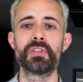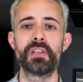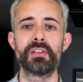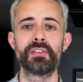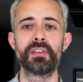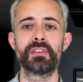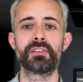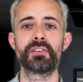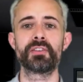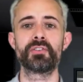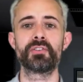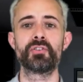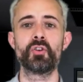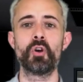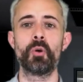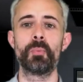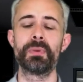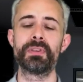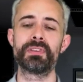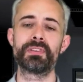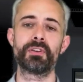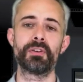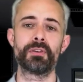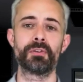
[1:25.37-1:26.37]
that does the job,
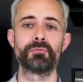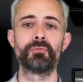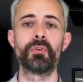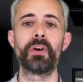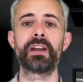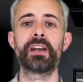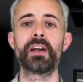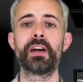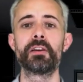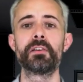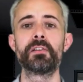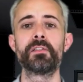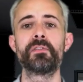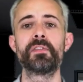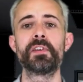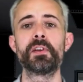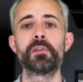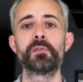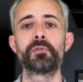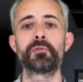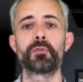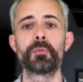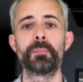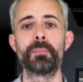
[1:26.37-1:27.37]
it's got the right kind of
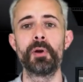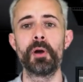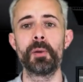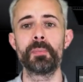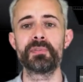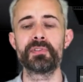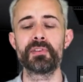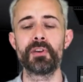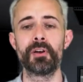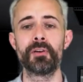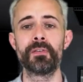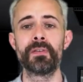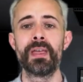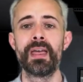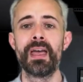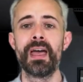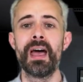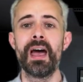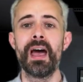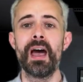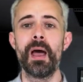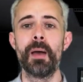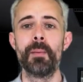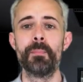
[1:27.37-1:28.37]
feel for a pop song,
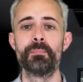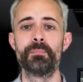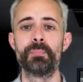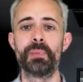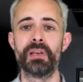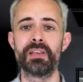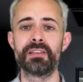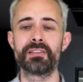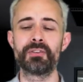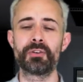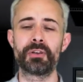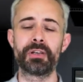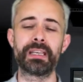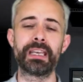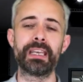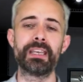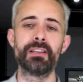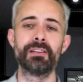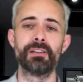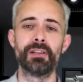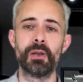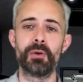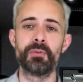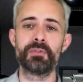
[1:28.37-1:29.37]
but it's not going to get
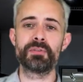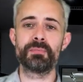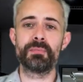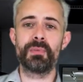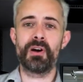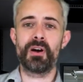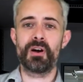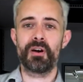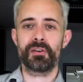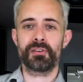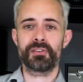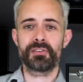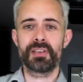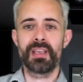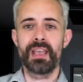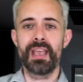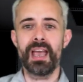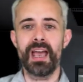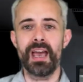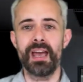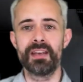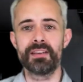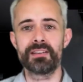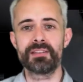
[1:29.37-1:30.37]
you loads of marks
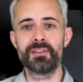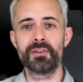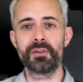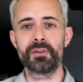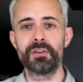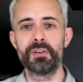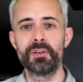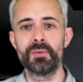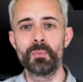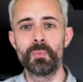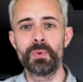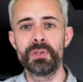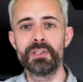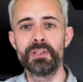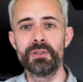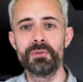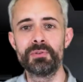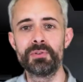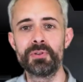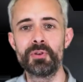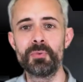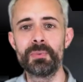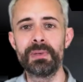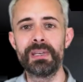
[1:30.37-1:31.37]
and it's not going to win you
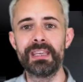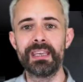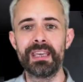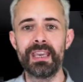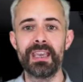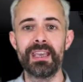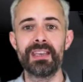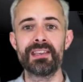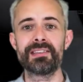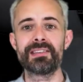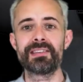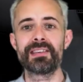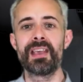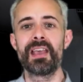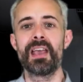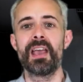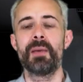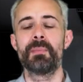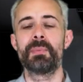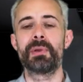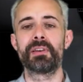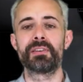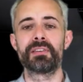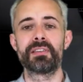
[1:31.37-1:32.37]
too many gigs
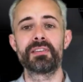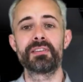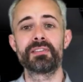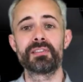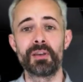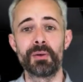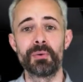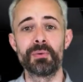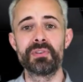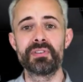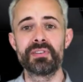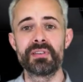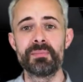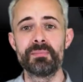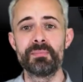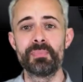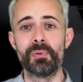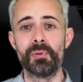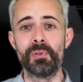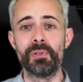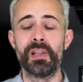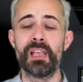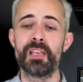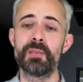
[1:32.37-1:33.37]
because it's so
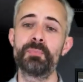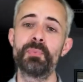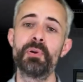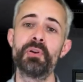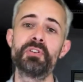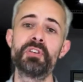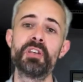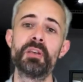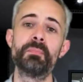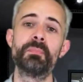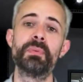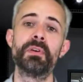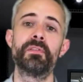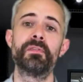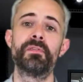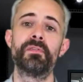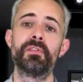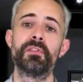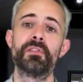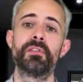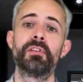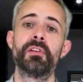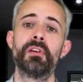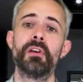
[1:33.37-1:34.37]
simple. Let's push it a bit
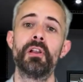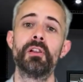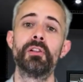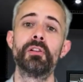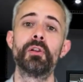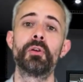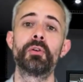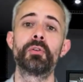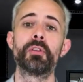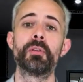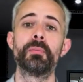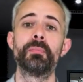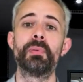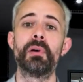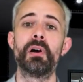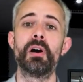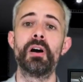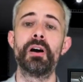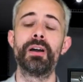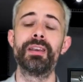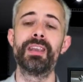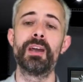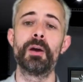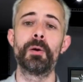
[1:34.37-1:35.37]
further along the
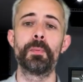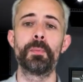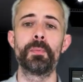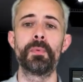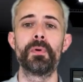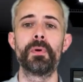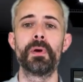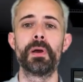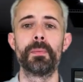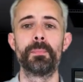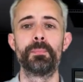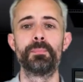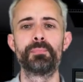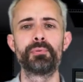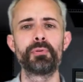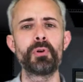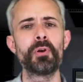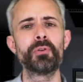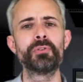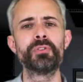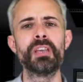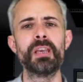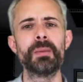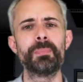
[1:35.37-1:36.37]
bar. Now, a
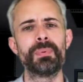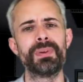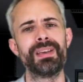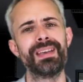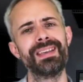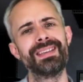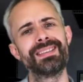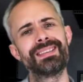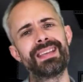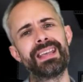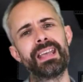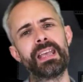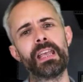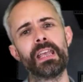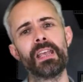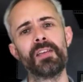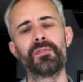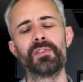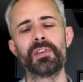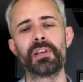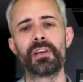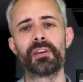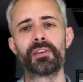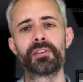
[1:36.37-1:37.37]
pro tip is
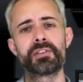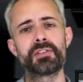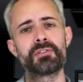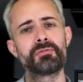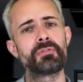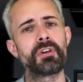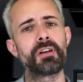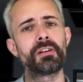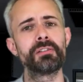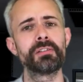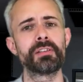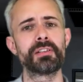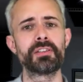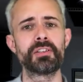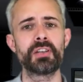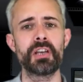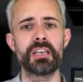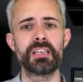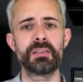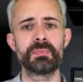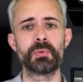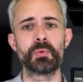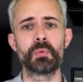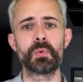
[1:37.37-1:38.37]
if you're going to struggle to
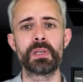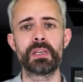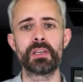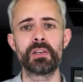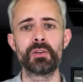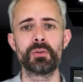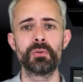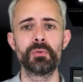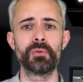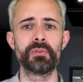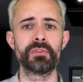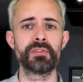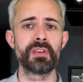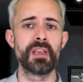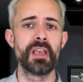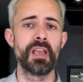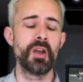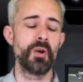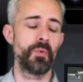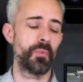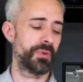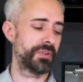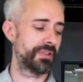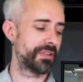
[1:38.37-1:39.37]
change between chords,
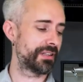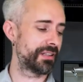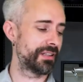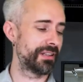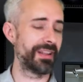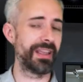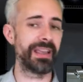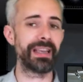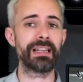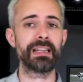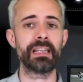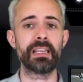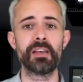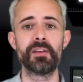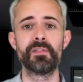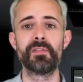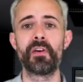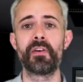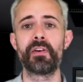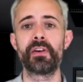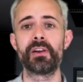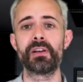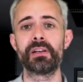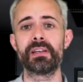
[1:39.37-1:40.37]
which is likely at a
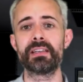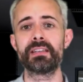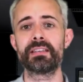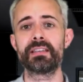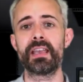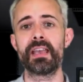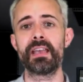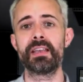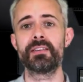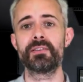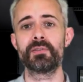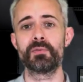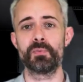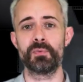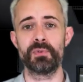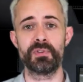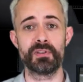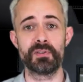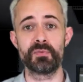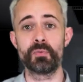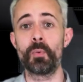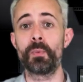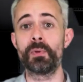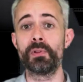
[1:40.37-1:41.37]
very early stage, which
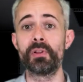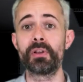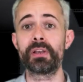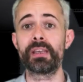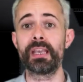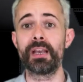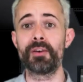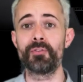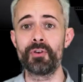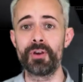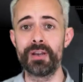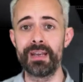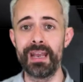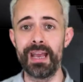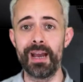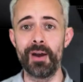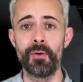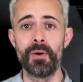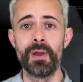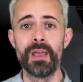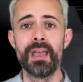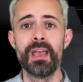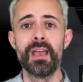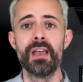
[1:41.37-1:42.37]
is what we're looking at right
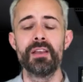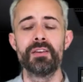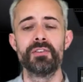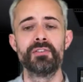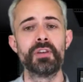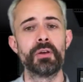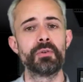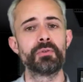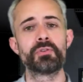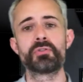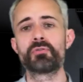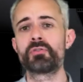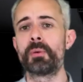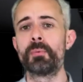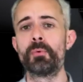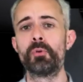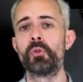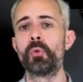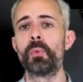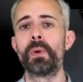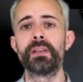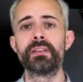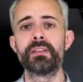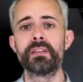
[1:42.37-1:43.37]
now, don't strum all
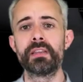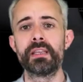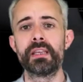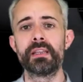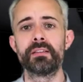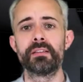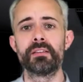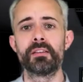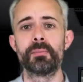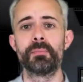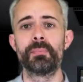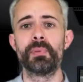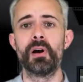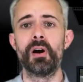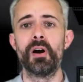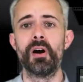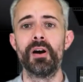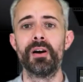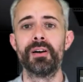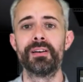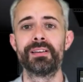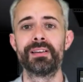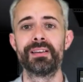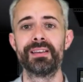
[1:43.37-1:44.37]
the way to the end of the
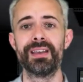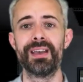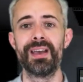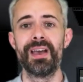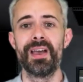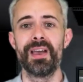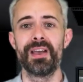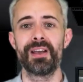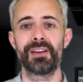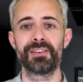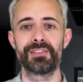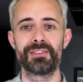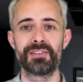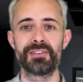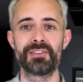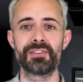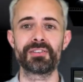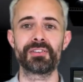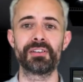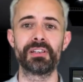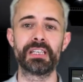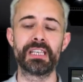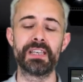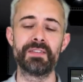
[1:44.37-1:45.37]
bar because it's
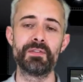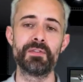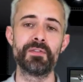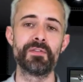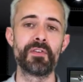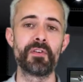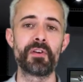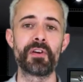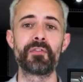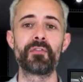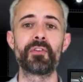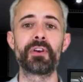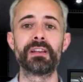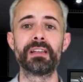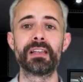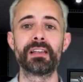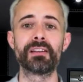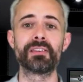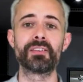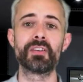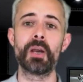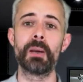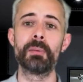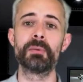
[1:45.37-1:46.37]
just going to give you very, very
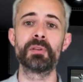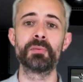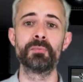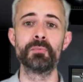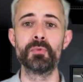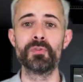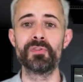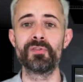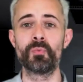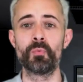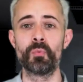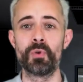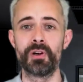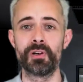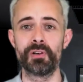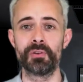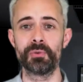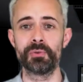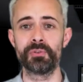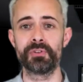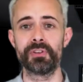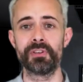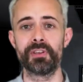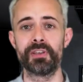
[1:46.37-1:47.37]
little time to move from one
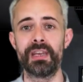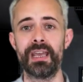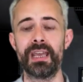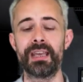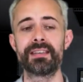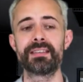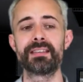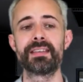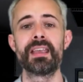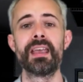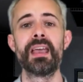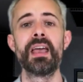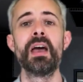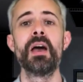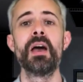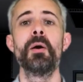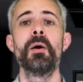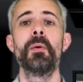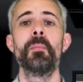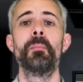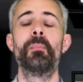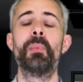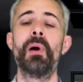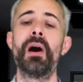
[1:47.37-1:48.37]
chord to the next.
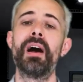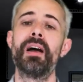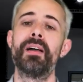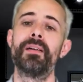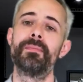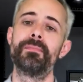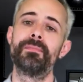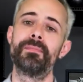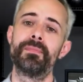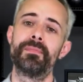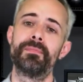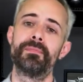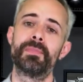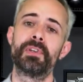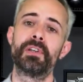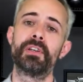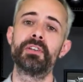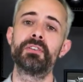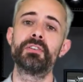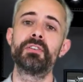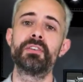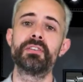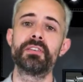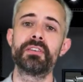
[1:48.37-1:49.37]
But the
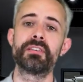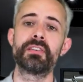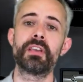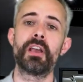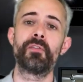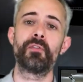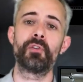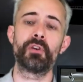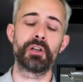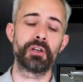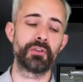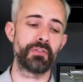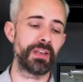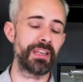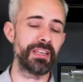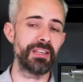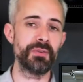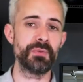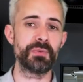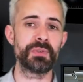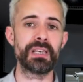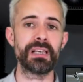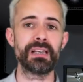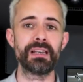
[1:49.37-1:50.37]
good news is I've got a great
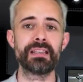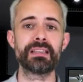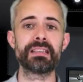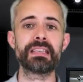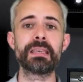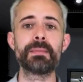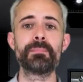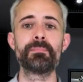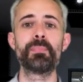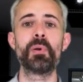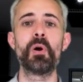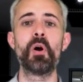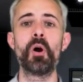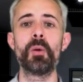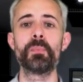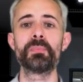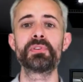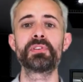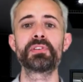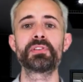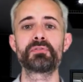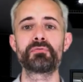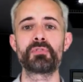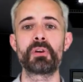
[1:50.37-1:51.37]
utility pop
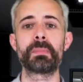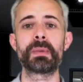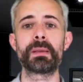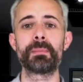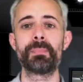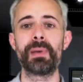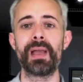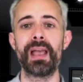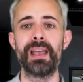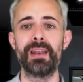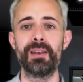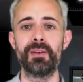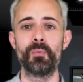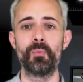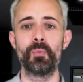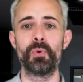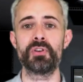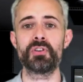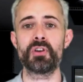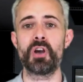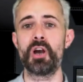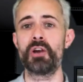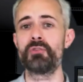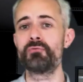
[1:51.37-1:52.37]
strumming pattern
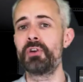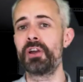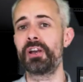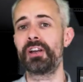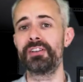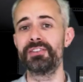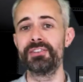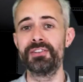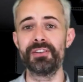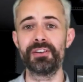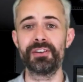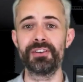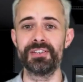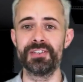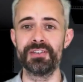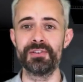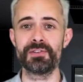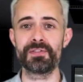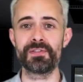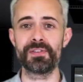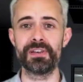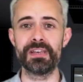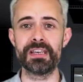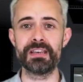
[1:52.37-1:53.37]
which I reckon you can
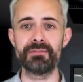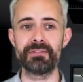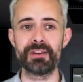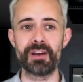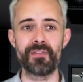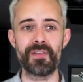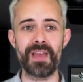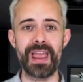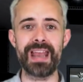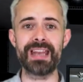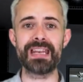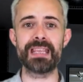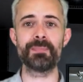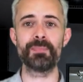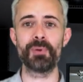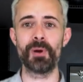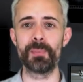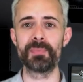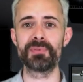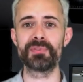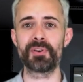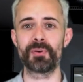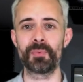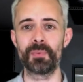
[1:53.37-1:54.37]
use for near enough any
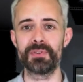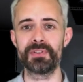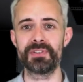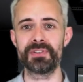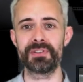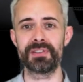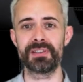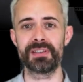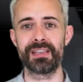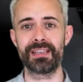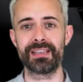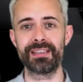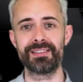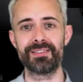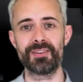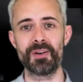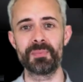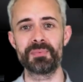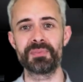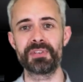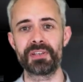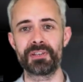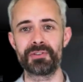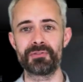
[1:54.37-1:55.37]
pop song which is in the
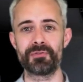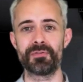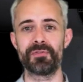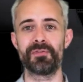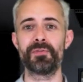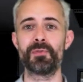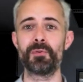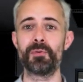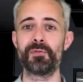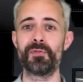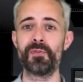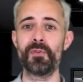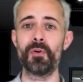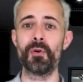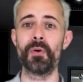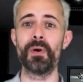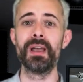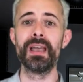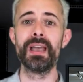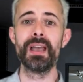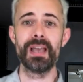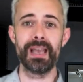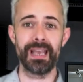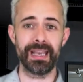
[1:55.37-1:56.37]
time signature of 4/4.
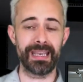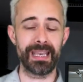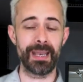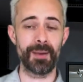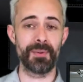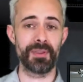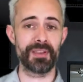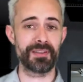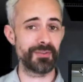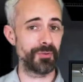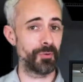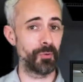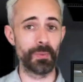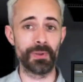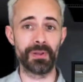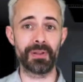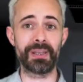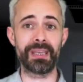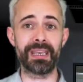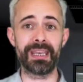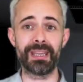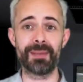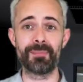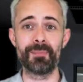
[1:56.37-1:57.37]
Again, that's all we're
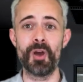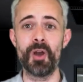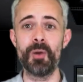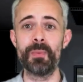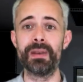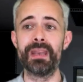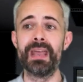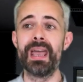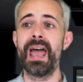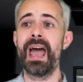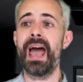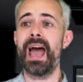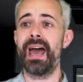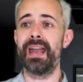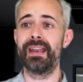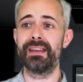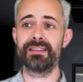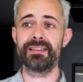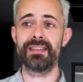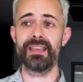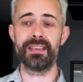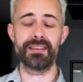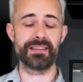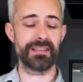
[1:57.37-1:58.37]
looking at the moment, and
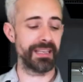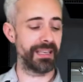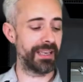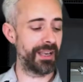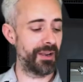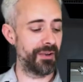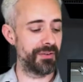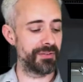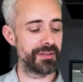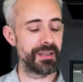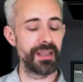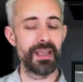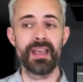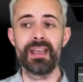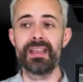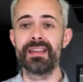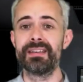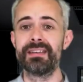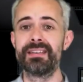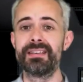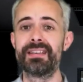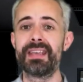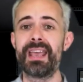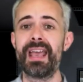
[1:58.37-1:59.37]
it's this. It goes
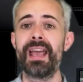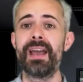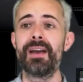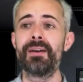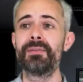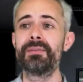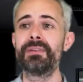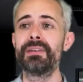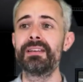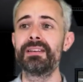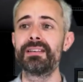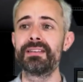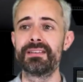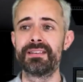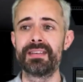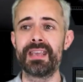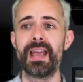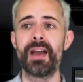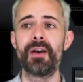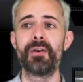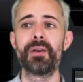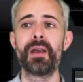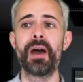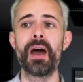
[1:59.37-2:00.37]
down,
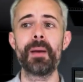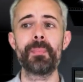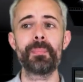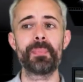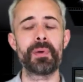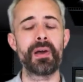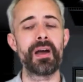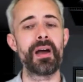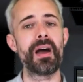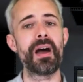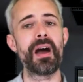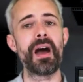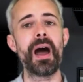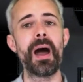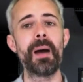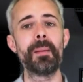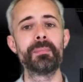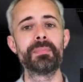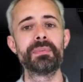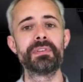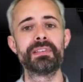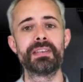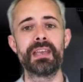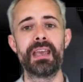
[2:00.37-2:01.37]
down,
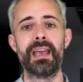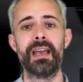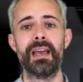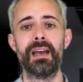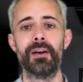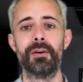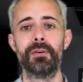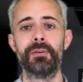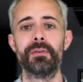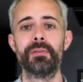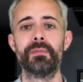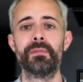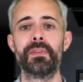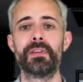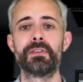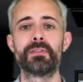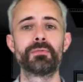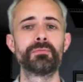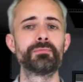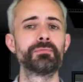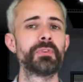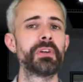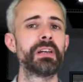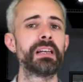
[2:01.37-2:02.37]
up, down. It's
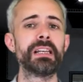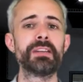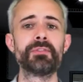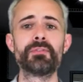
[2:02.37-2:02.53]
a really,